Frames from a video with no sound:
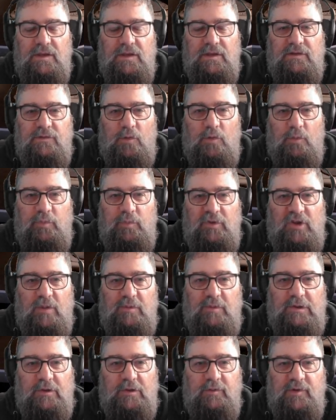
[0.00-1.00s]
So I'll build
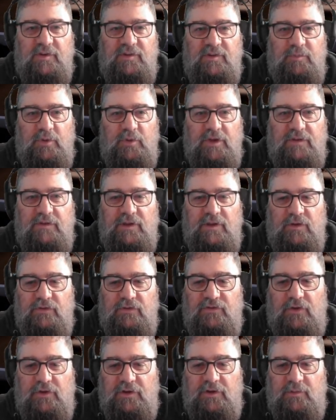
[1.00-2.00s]
up a little bit of speed and then I'll
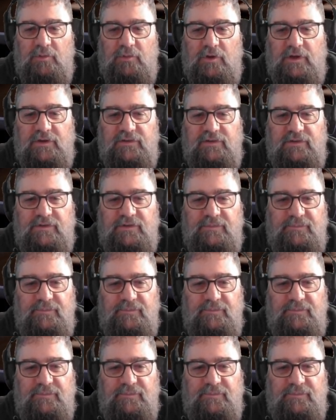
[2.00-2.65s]
show you the brakes.